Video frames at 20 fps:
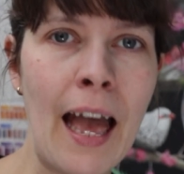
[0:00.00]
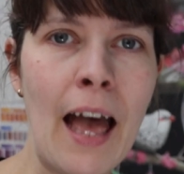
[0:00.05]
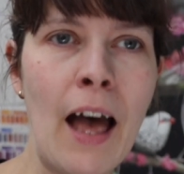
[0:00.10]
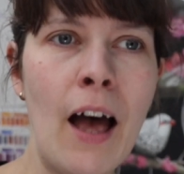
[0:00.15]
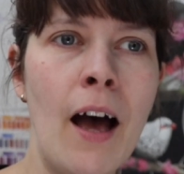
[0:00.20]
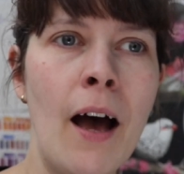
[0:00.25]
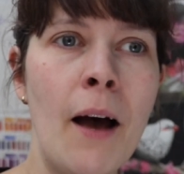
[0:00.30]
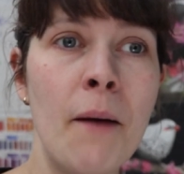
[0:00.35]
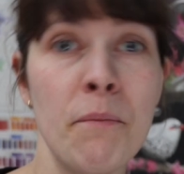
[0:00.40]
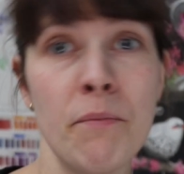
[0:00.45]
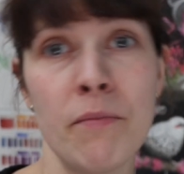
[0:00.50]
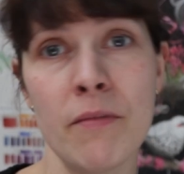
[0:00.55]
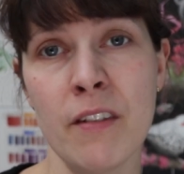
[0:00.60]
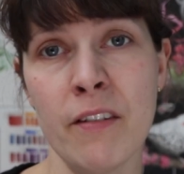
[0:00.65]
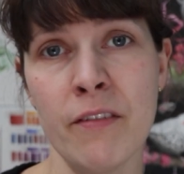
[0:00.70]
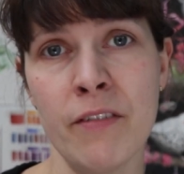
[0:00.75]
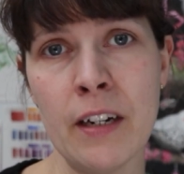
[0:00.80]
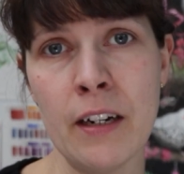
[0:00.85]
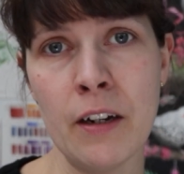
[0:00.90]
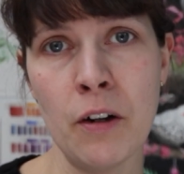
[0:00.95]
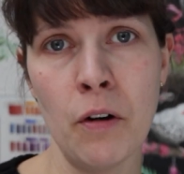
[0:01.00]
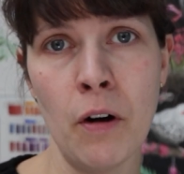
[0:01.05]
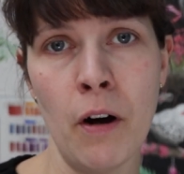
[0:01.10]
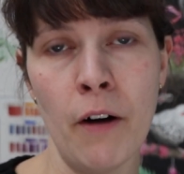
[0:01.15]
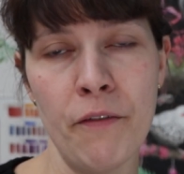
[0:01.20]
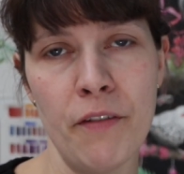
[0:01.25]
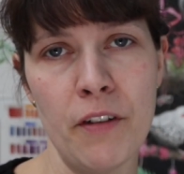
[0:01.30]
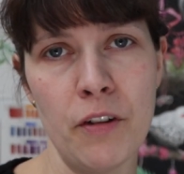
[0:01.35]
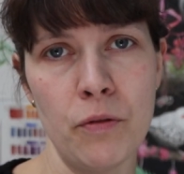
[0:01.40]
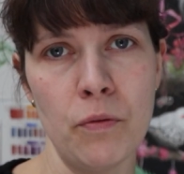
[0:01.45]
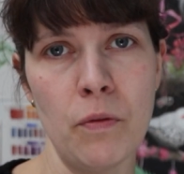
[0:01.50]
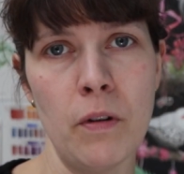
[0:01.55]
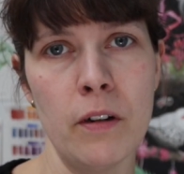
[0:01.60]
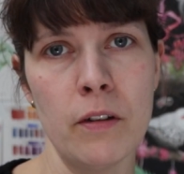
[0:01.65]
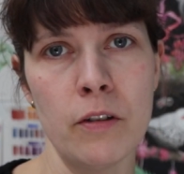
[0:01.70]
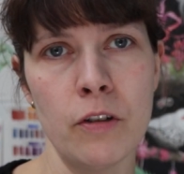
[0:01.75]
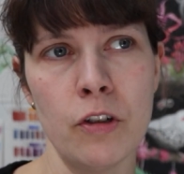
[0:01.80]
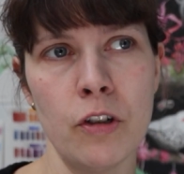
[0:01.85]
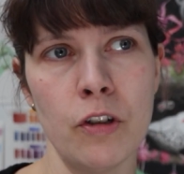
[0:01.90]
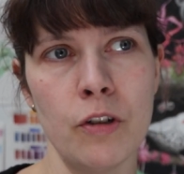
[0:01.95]
The video of this
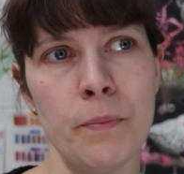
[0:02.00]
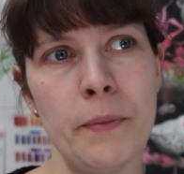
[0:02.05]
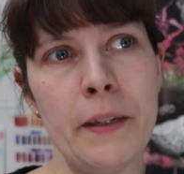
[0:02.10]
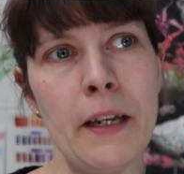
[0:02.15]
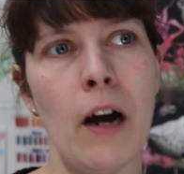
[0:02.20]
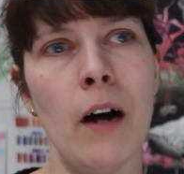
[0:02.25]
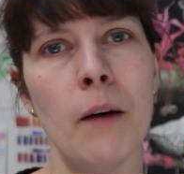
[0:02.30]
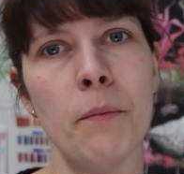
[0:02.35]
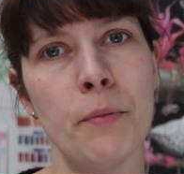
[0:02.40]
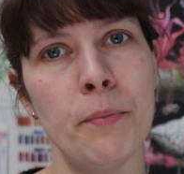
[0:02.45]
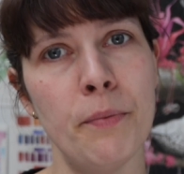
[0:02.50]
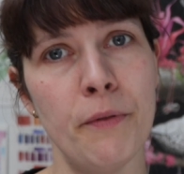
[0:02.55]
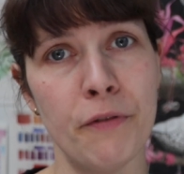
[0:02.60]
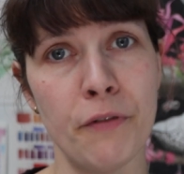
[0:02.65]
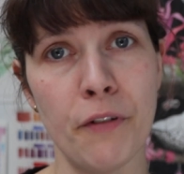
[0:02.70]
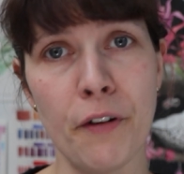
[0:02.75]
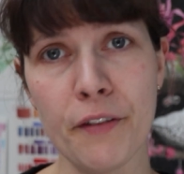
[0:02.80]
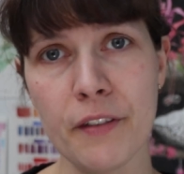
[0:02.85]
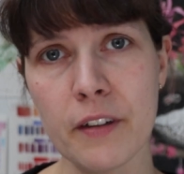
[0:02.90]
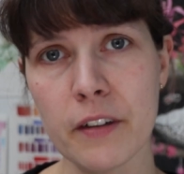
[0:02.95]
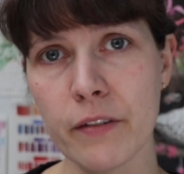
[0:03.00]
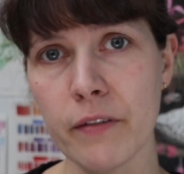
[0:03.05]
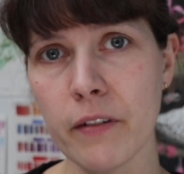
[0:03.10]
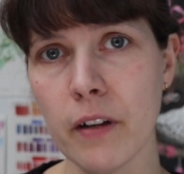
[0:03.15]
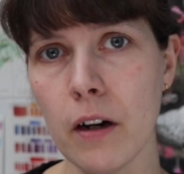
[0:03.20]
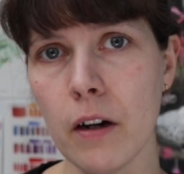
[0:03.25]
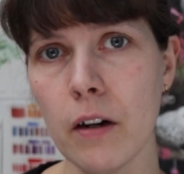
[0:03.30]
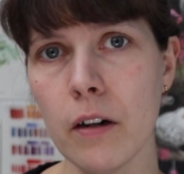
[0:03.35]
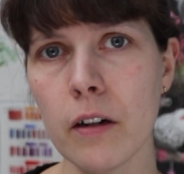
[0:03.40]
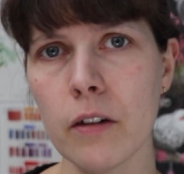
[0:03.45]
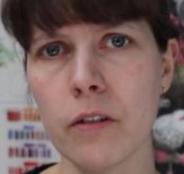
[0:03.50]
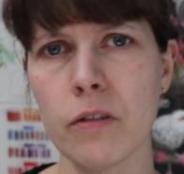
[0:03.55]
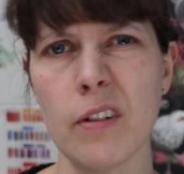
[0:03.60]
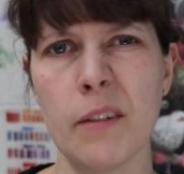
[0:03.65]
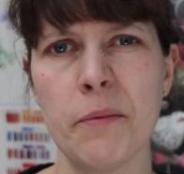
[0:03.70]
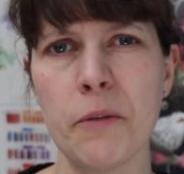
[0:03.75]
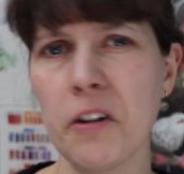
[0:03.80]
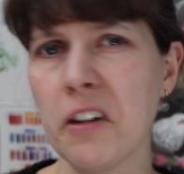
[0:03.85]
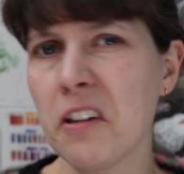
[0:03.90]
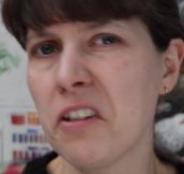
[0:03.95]
one should be up before this vlog,
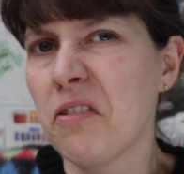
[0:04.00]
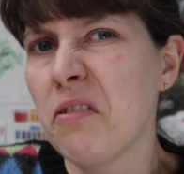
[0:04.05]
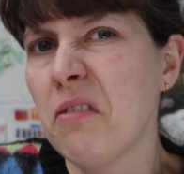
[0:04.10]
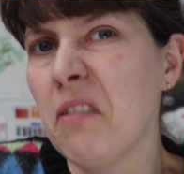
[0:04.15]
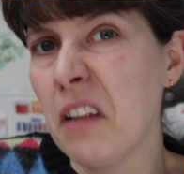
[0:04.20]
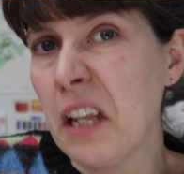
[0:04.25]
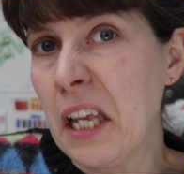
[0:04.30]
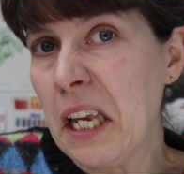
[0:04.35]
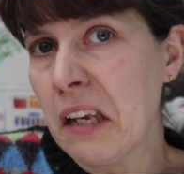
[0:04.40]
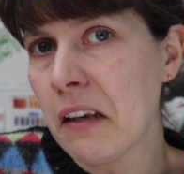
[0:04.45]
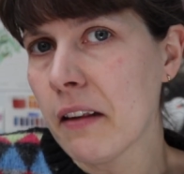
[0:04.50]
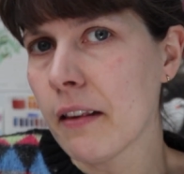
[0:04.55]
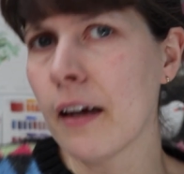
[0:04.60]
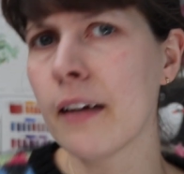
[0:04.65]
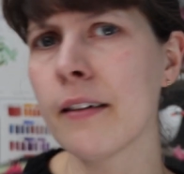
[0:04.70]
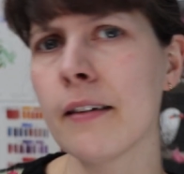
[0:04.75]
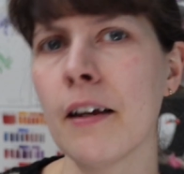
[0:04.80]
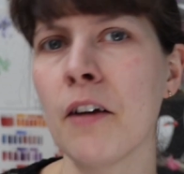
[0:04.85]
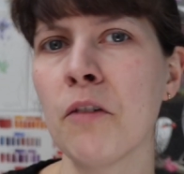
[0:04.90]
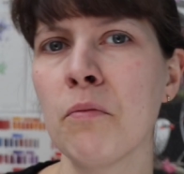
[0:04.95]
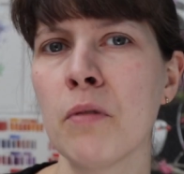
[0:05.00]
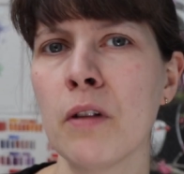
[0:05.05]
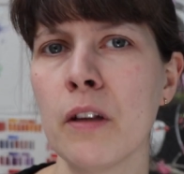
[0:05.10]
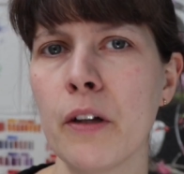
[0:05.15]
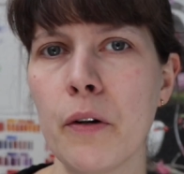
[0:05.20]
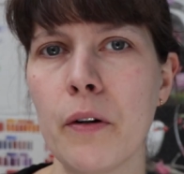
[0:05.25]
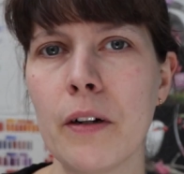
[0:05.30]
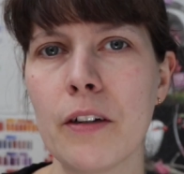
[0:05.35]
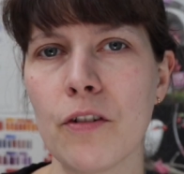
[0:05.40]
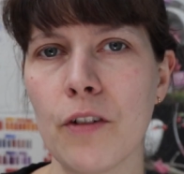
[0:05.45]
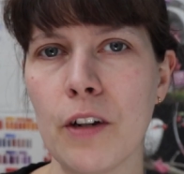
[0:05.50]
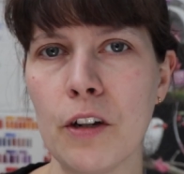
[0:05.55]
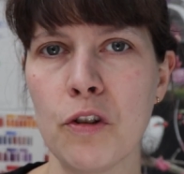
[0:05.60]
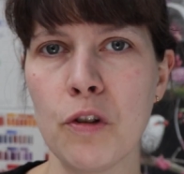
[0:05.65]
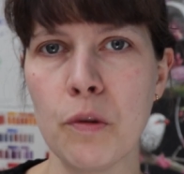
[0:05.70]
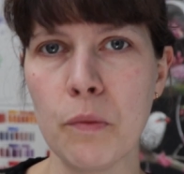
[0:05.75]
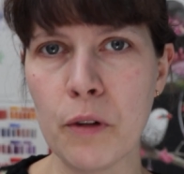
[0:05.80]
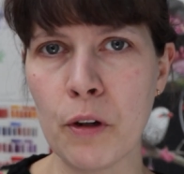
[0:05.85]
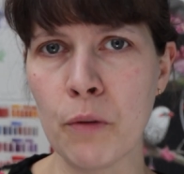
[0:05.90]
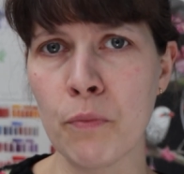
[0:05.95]
so I'm going to link that down below. It's going
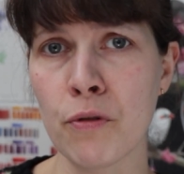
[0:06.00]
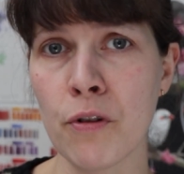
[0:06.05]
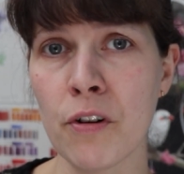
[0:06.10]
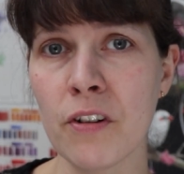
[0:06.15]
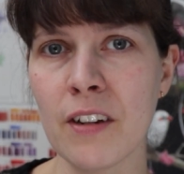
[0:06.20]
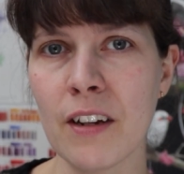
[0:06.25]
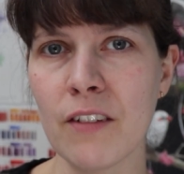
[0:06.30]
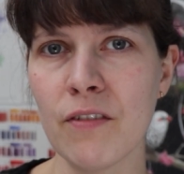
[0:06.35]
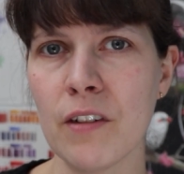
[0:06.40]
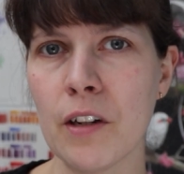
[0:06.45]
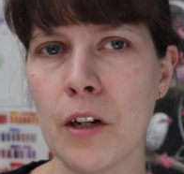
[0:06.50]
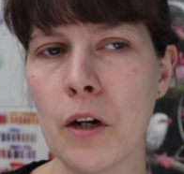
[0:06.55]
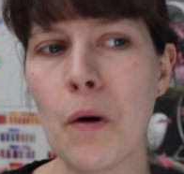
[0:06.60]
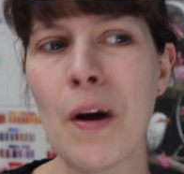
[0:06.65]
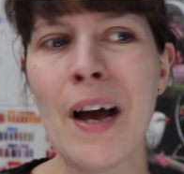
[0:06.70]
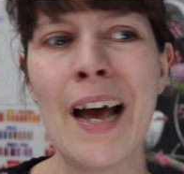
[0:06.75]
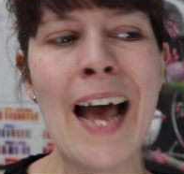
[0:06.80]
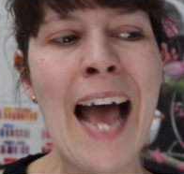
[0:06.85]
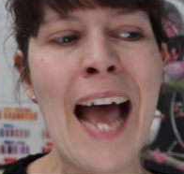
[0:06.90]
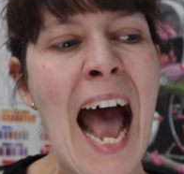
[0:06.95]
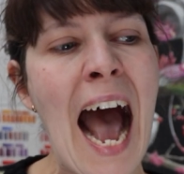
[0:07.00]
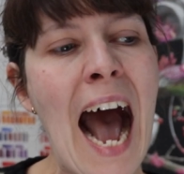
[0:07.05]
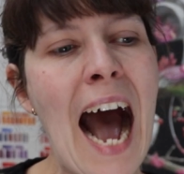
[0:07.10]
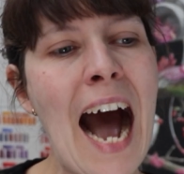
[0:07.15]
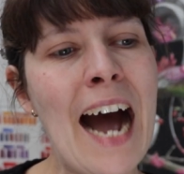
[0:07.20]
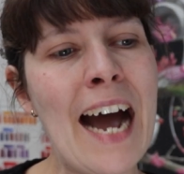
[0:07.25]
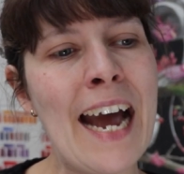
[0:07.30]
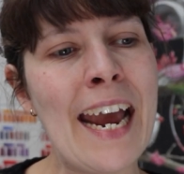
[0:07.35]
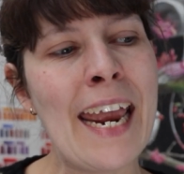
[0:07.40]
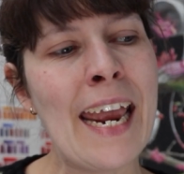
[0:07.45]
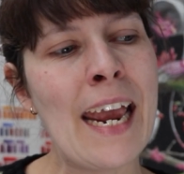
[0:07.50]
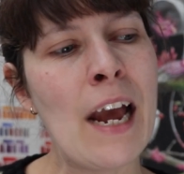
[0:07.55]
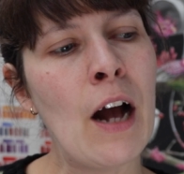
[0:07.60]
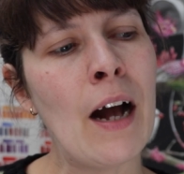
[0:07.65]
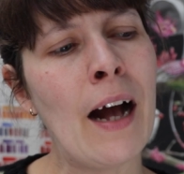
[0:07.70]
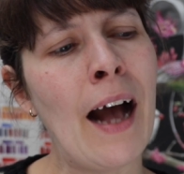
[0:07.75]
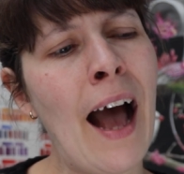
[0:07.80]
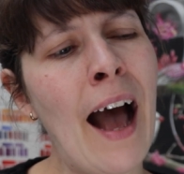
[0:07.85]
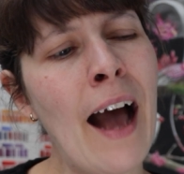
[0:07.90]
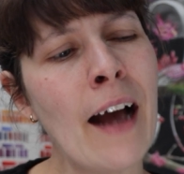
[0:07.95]
to be a process video. I
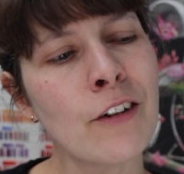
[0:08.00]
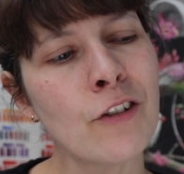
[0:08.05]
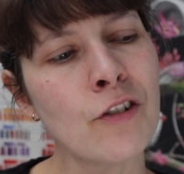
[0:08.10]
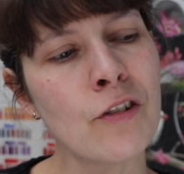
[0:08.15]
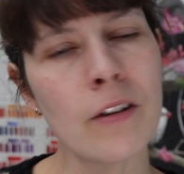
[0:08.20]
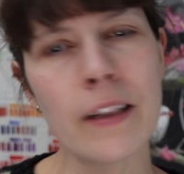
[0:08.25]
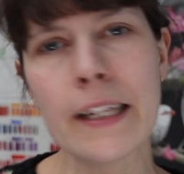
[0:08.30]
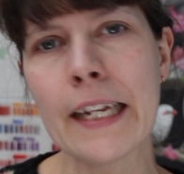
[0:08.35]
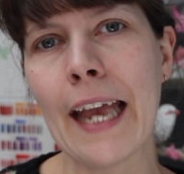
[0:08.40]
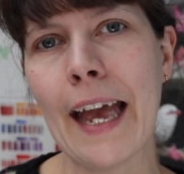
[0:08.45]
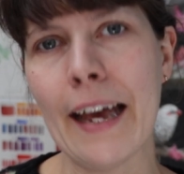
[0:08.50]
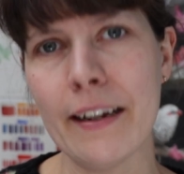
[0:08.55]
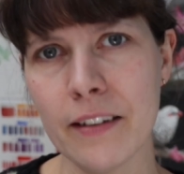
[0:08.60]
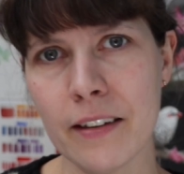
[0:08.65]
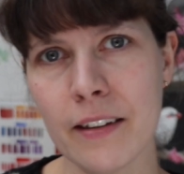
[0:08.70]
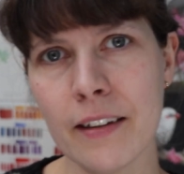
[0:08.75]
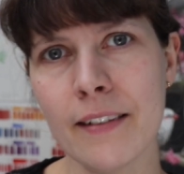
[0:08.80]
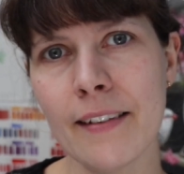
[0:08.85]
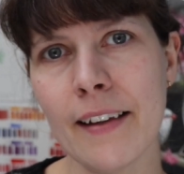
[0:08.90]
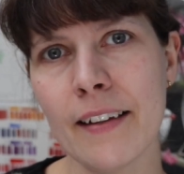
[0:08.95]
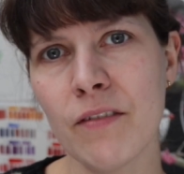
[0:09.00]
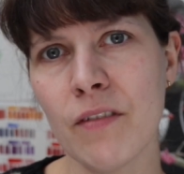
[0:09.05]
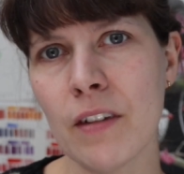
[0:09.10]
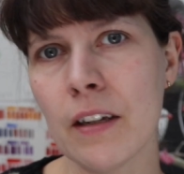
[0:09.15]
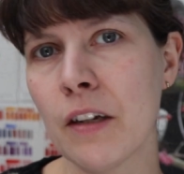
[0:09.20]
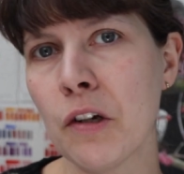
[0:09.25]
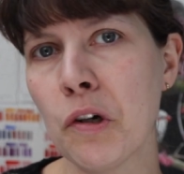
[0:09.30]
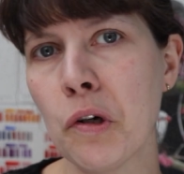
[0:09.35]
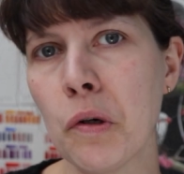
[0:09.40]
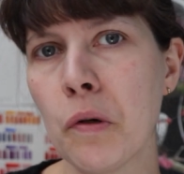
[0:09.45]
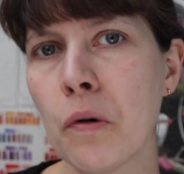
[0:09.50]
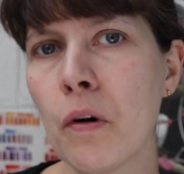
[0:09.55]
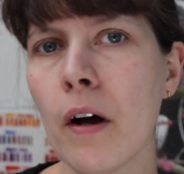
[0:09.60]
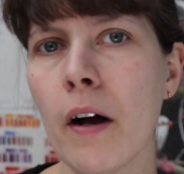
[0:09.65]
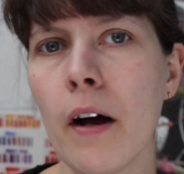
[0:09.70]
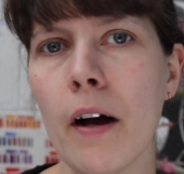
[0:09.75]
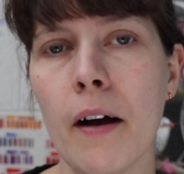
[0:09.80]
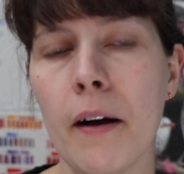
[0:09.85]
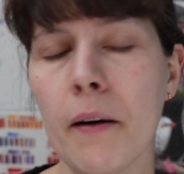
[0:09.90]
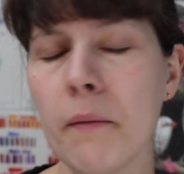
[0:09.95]
actually edited that video
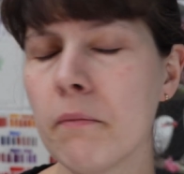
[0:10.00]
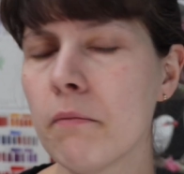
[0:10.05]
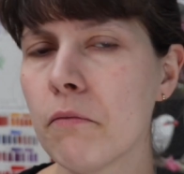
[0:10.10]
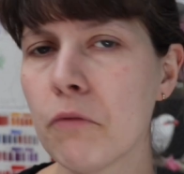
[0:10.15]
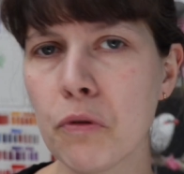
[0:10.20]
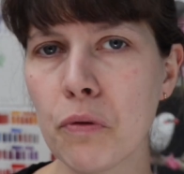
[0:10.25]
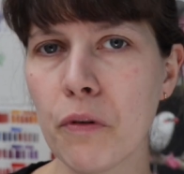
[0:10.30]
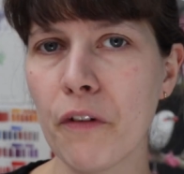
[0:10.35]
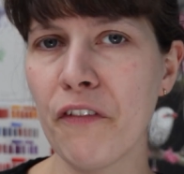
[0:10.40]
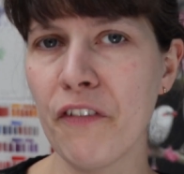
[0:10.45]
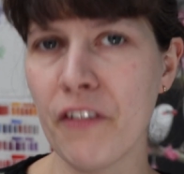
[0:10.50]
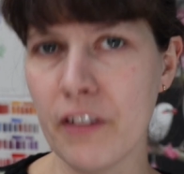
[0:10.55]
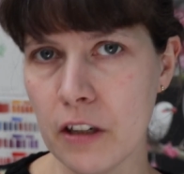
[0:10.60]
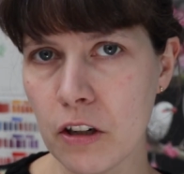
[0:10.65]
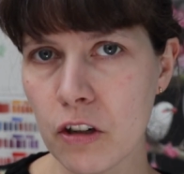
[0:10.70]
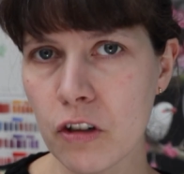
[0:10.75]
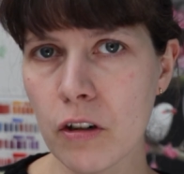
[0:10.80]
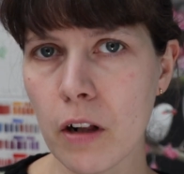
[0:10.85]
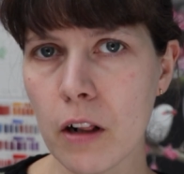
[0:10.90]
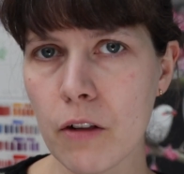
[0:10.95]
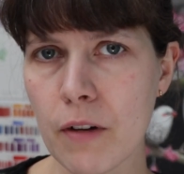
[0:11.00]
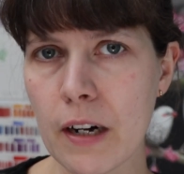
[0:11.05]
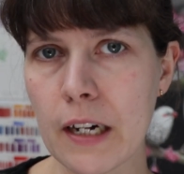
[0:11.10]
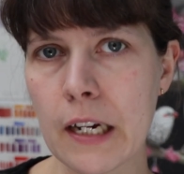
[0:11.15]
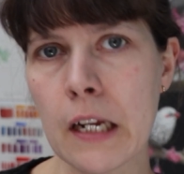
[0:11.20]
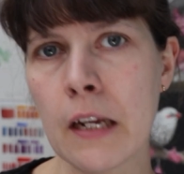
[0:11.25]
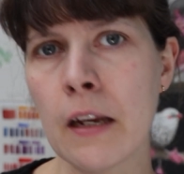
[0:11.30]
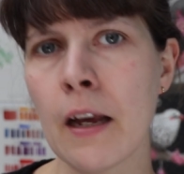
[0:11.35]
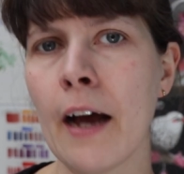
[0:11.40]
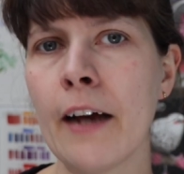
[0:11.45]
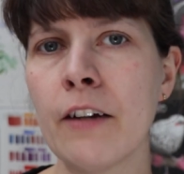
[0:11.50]
to a finish already.